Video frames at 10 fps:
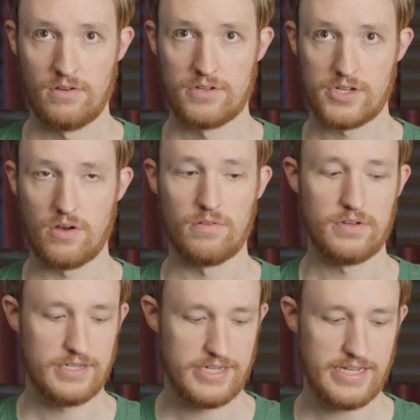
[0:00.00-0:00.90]
So
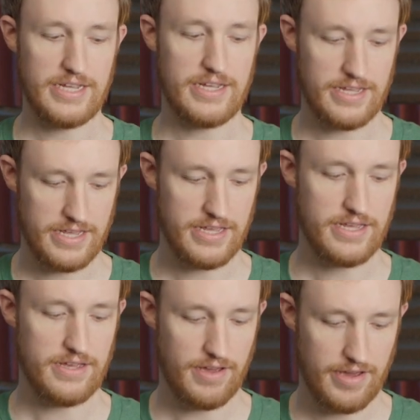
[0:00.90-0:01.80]
D,
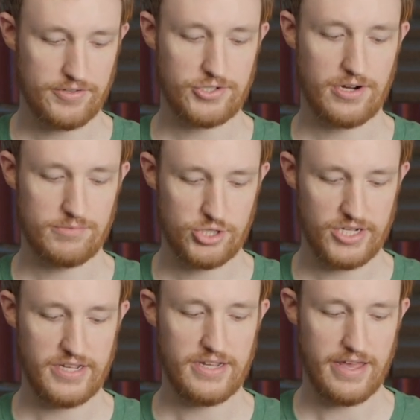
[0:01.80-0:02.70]
E, F sharp,
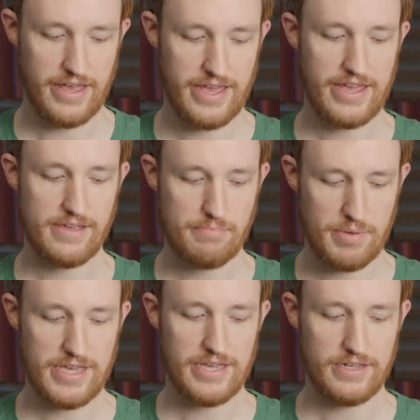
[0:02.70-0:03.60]
G, A,
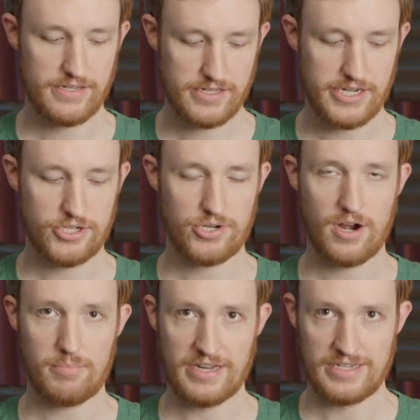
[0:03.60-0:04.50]
B, C
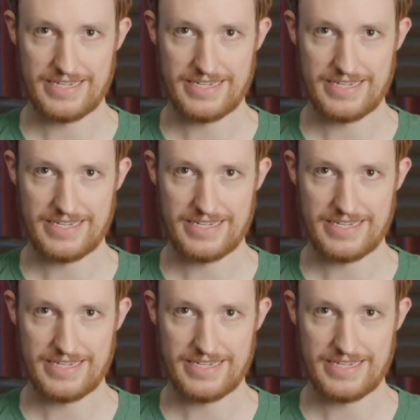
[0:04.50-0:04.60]
sharp, and